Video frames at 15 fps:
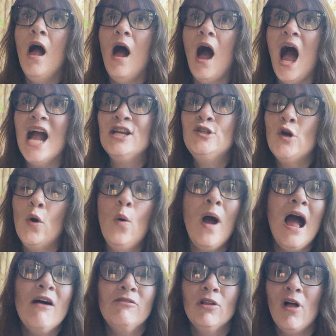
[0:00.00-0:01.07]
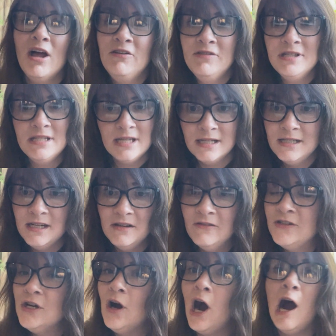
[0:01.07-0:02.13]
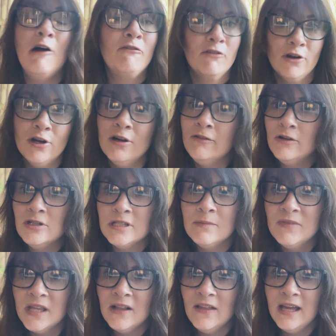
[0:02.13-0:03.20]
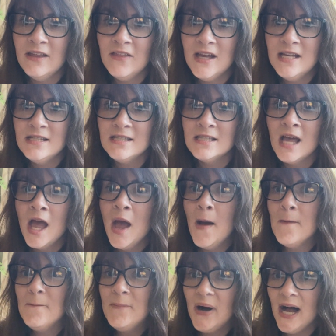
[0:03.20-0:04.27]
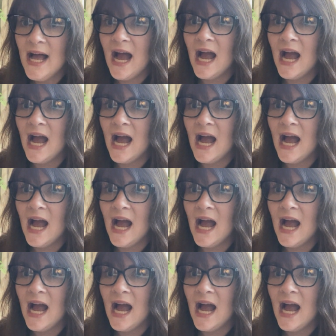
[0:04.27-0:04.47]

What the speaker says: I don't have a lot of incentive to offer for something like this, but